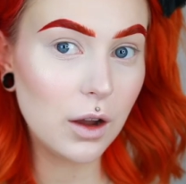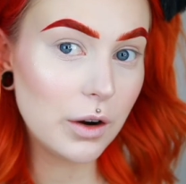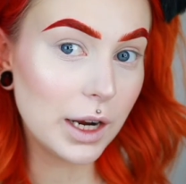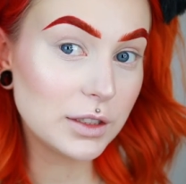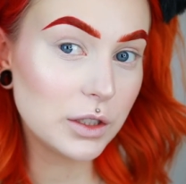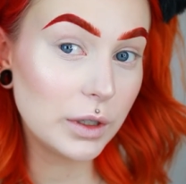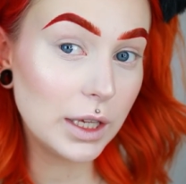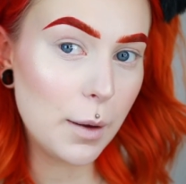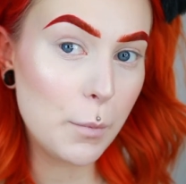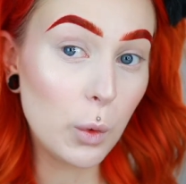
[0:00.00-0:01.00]
Alright, so
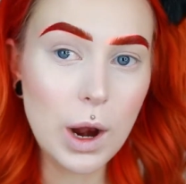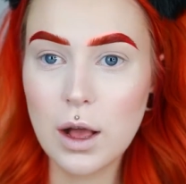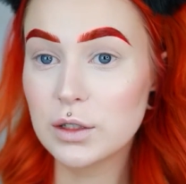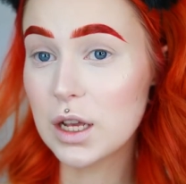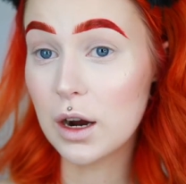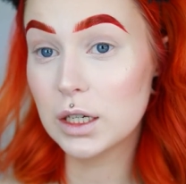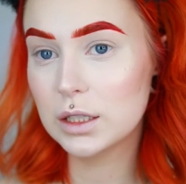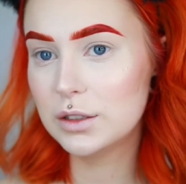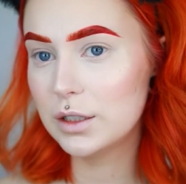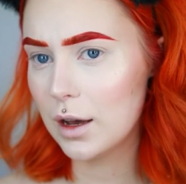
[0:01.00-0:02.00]
the brows are
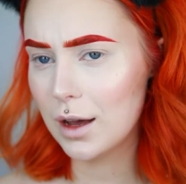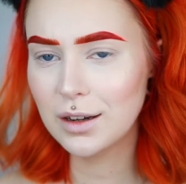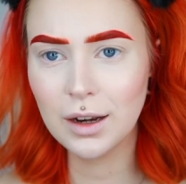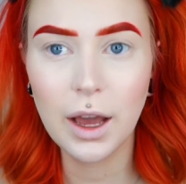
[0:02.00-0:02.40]
done.